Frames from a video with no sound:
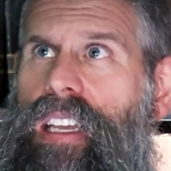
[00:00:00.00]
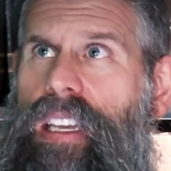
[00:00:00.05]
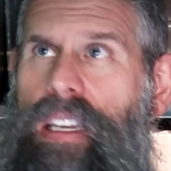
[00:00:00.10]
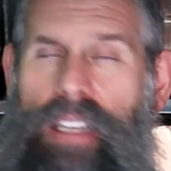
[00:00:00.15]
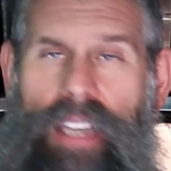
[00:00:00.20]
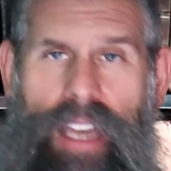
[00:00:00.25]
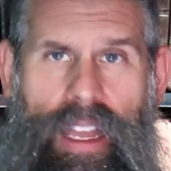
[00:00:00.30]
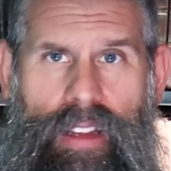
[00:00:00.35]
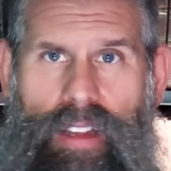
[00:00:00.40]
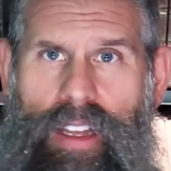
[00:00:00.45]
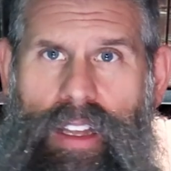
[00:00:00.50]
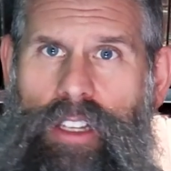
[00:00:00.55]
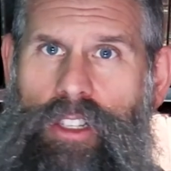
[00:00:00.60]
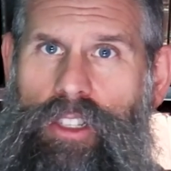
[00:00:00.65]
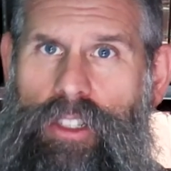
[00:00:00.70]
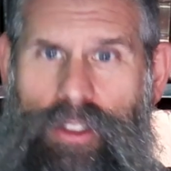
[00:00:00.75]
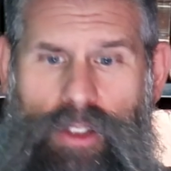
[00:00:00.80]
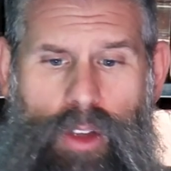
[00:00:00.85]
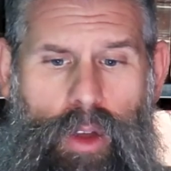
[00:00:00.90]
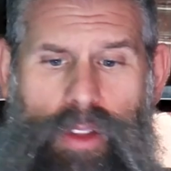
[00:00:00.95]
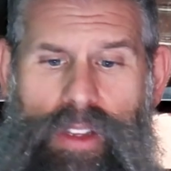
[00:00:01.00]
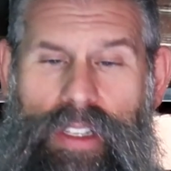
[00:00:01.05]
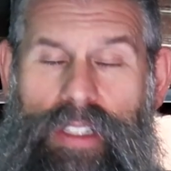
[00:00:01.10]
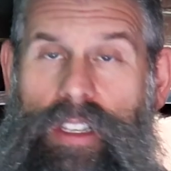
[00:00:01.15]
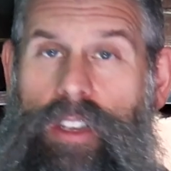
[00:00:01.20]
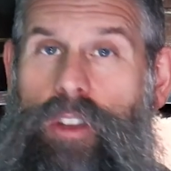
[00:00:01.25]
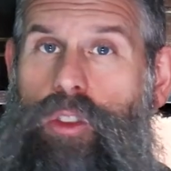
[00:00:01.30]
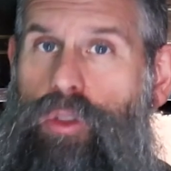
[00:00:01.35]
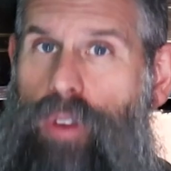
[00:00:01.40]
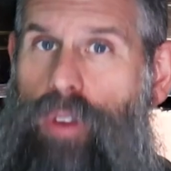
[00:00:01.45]
incantations, all these
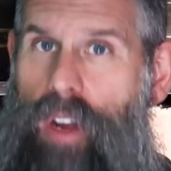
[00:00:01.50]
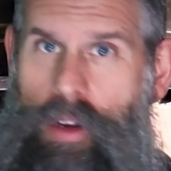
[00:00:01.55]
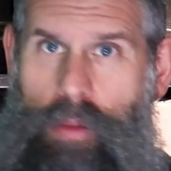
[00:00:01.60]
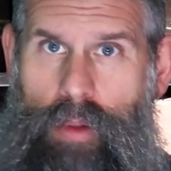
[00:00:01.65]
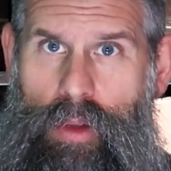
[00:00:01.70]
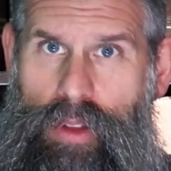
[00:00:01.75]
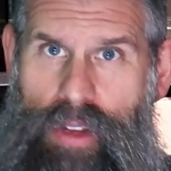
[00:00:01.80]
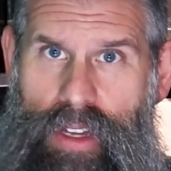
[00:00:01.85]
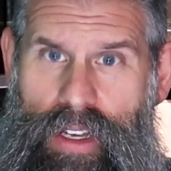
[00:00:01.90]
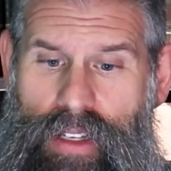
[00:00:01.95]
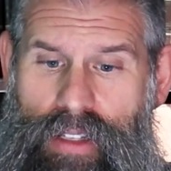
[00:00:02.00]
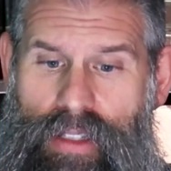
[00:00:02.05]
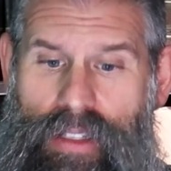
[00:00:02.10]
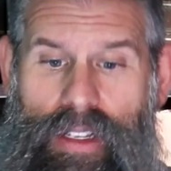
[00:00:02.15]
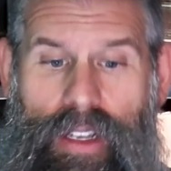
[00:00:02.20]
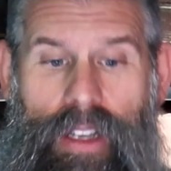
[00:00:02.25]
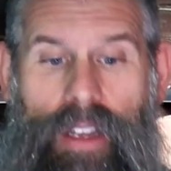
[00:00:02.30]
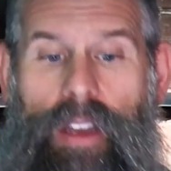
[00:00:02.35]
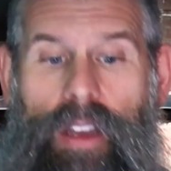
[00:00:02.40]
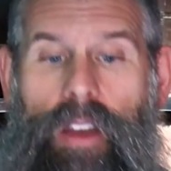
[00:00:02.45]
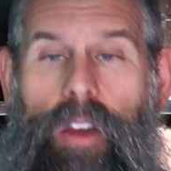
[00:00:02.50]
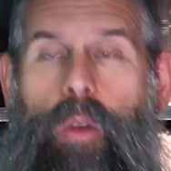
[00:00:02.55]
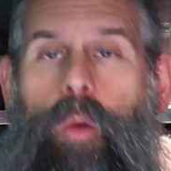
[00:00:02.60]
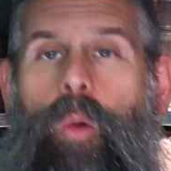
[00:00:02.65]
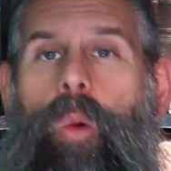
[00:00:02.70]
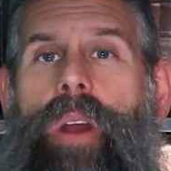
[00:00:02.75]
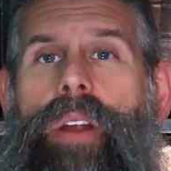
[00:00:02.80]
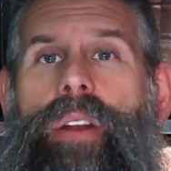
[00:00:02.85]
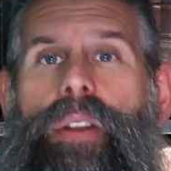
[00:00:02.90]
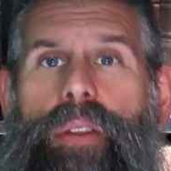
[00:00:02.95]
incredible things,
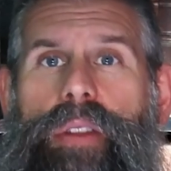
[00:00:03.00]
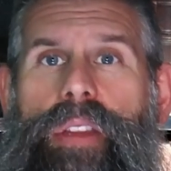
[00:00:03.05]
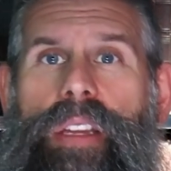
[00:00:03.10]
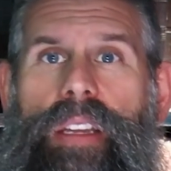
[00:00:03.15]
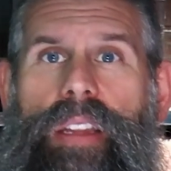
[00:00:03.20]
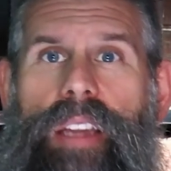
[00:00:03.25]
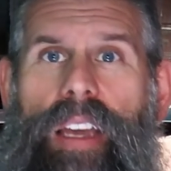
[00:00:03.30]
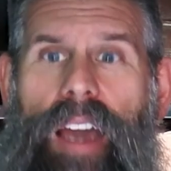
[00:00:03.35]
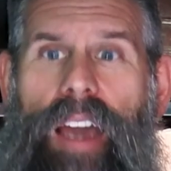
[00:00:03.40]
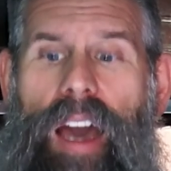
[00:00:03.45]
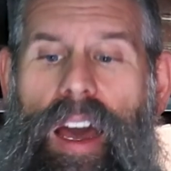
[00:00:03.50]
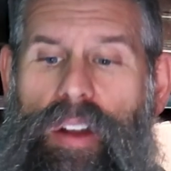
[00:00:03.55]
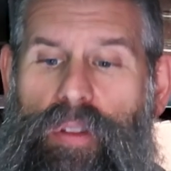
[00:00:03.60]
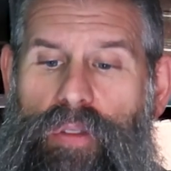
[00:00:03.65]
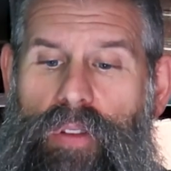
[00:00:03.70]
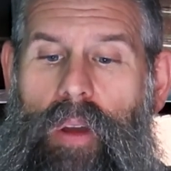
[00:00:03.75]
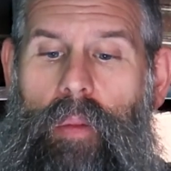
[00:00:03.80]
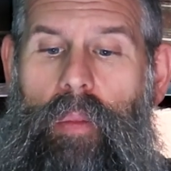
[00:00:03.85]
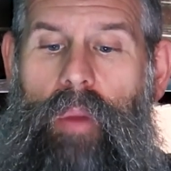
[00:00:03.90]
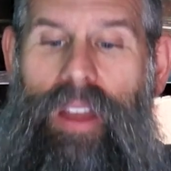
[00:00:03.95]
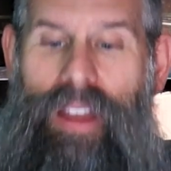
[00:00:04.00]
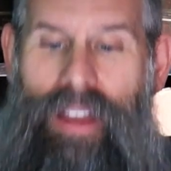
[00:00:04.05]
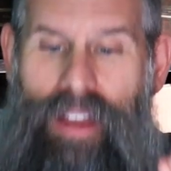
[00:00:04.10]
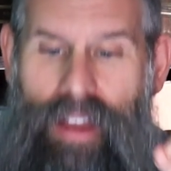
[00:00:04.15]
where do you think they got it from?